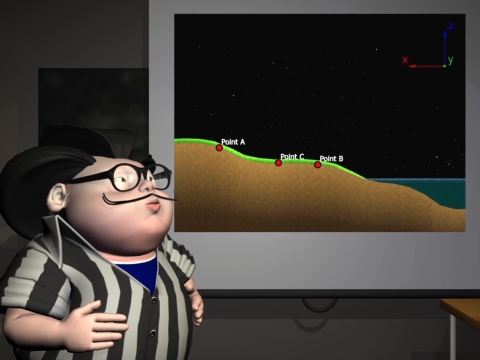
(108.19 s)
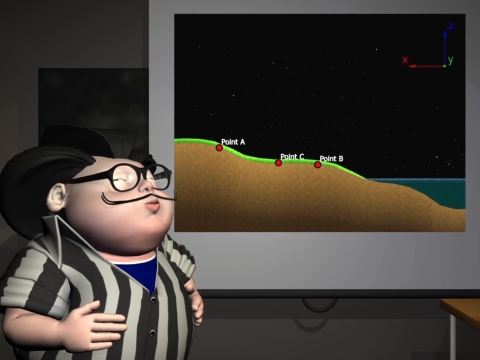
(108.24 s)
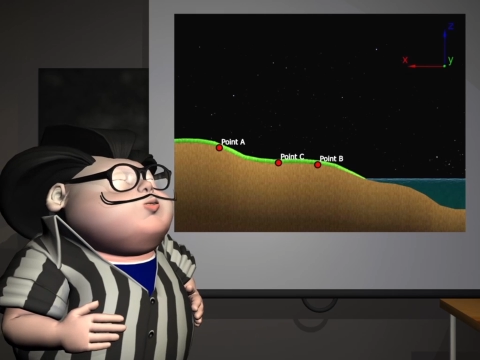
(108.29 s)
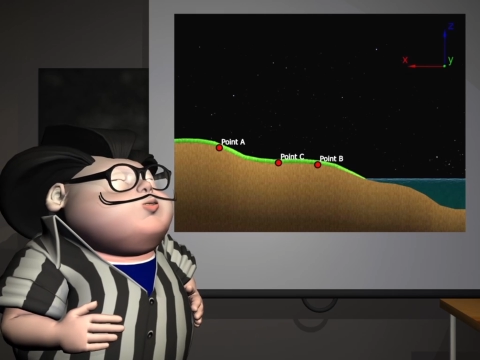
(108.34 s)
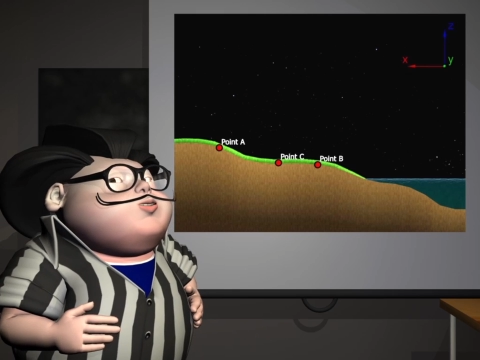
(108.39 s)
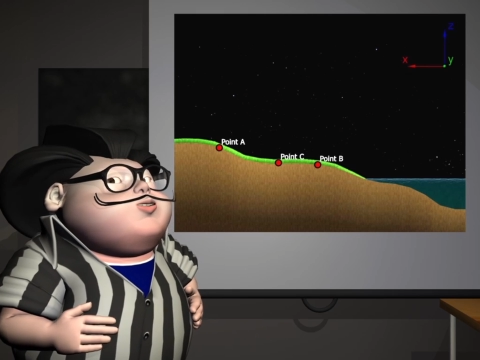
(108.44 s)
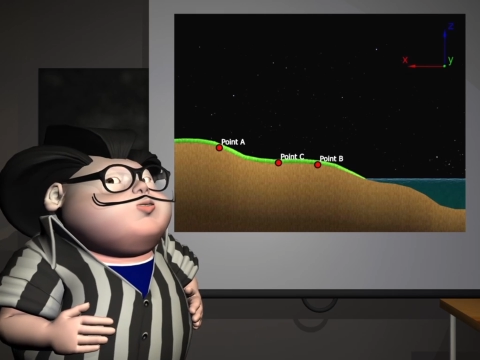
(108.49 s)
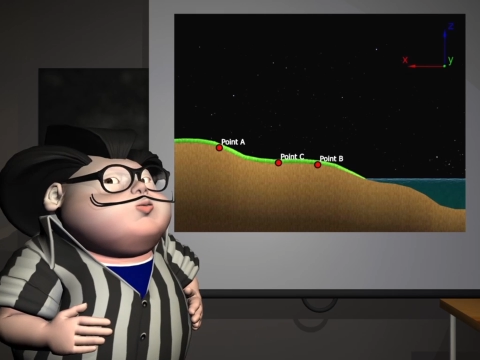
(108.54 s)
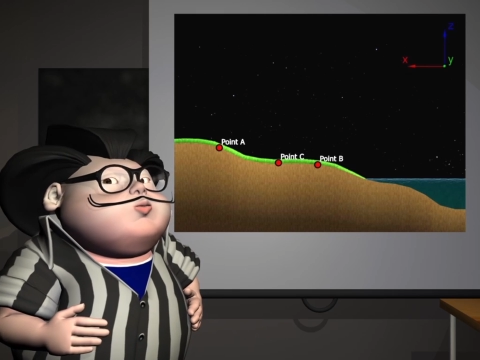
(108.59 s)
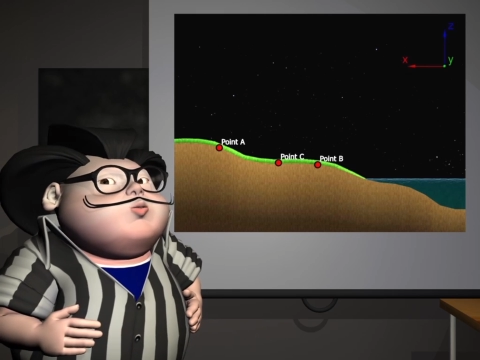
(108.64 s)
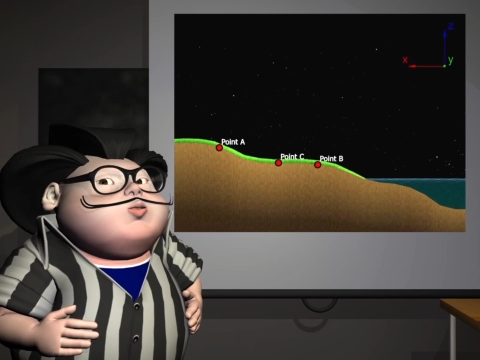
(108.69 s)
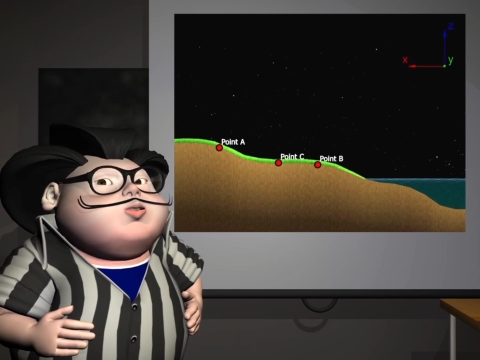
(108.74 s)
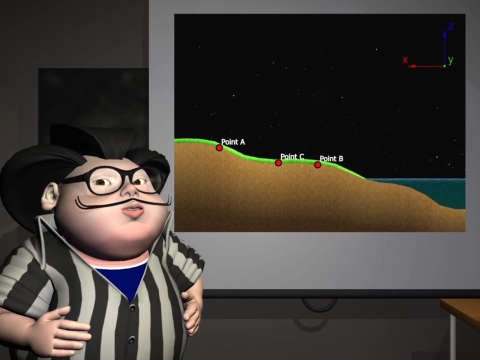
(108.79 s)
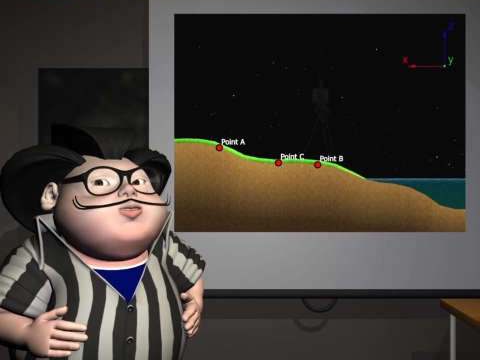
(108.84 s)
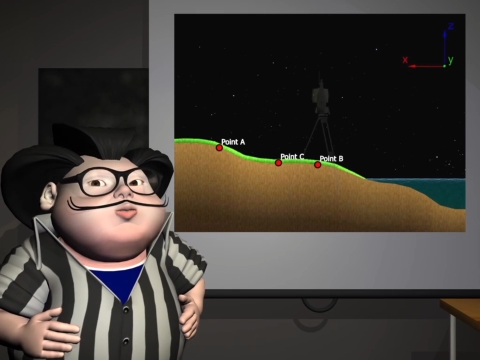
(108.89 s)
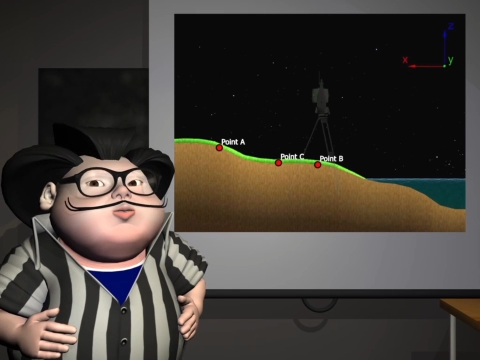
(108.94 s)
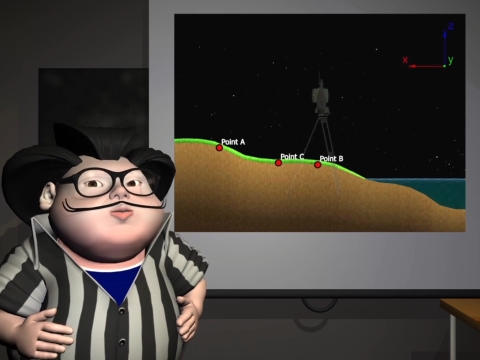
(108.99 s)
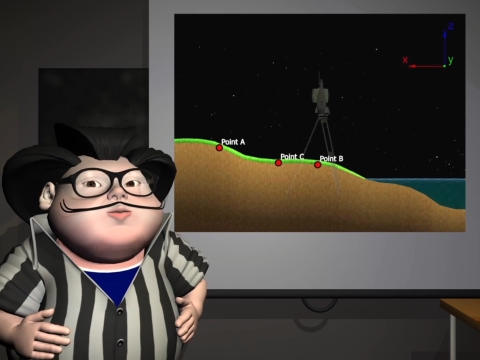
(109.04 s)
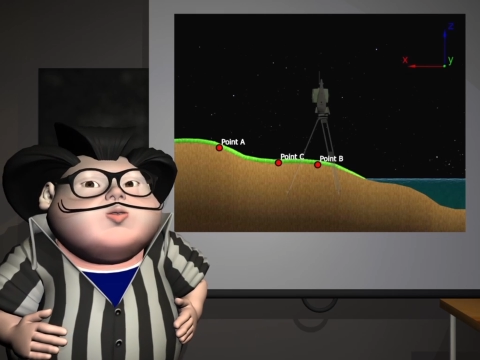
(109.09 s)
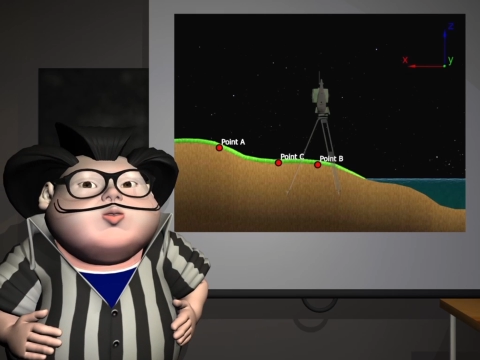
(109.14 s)
this section will
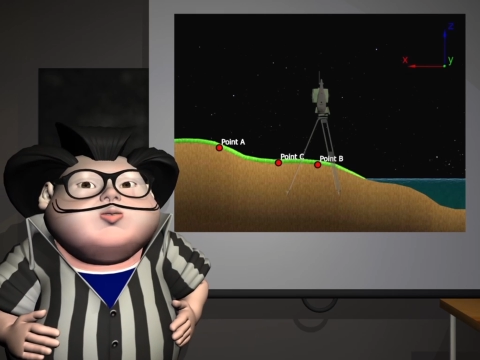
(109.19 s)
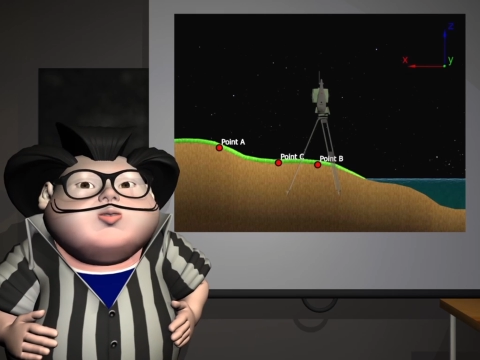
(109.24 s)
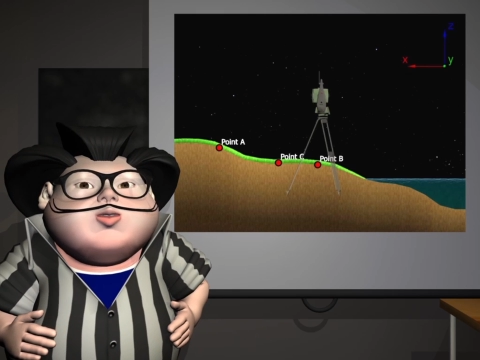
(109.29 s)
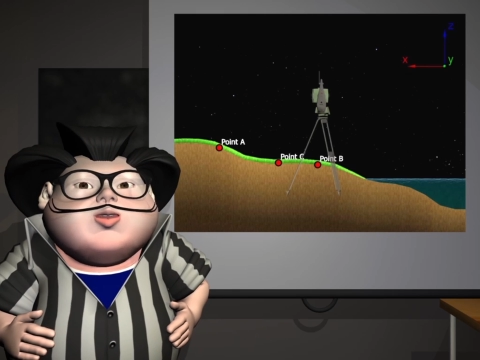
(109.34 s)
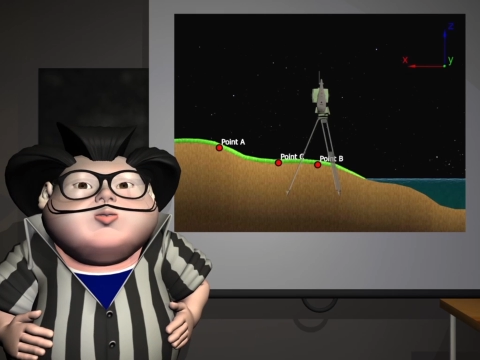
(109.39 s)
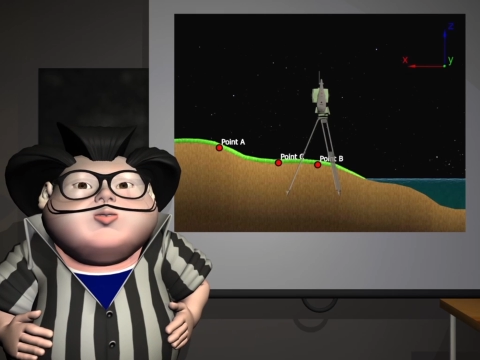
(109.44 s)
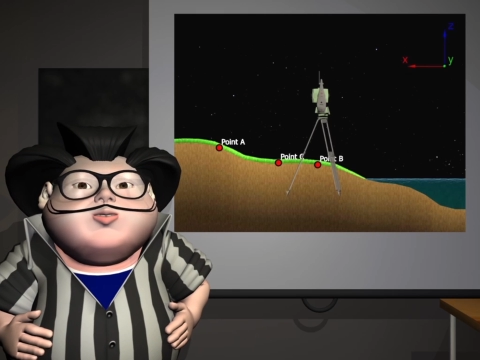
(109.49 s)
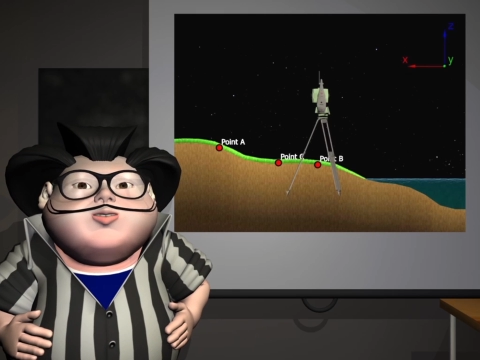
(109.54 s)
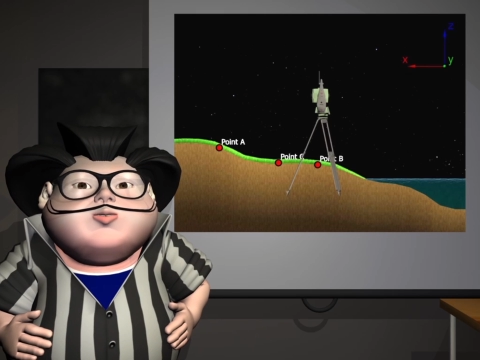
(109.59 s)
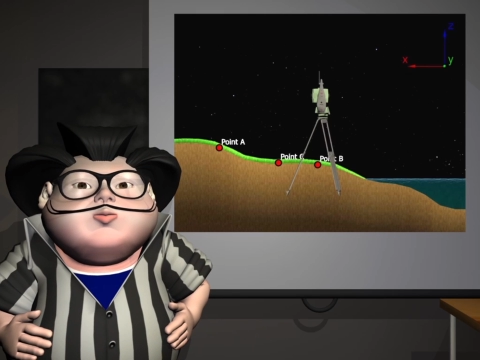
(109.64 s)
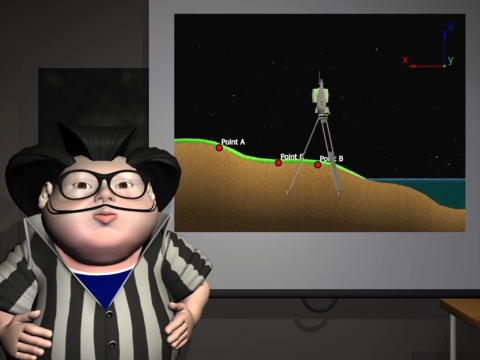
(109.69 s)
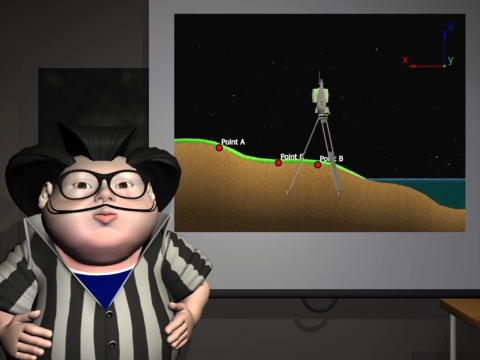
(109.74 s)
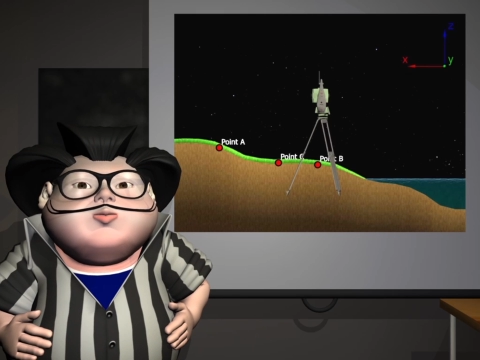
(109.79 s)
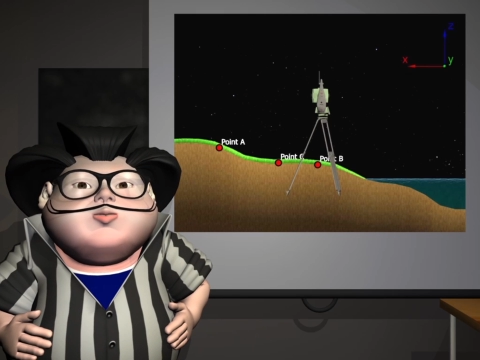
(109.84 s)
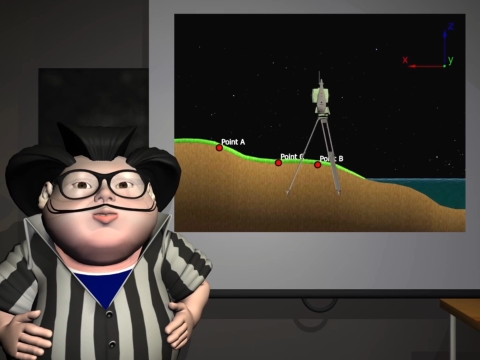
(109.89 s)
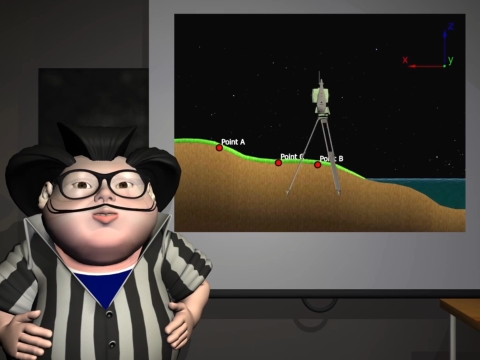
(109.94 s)
be the total station,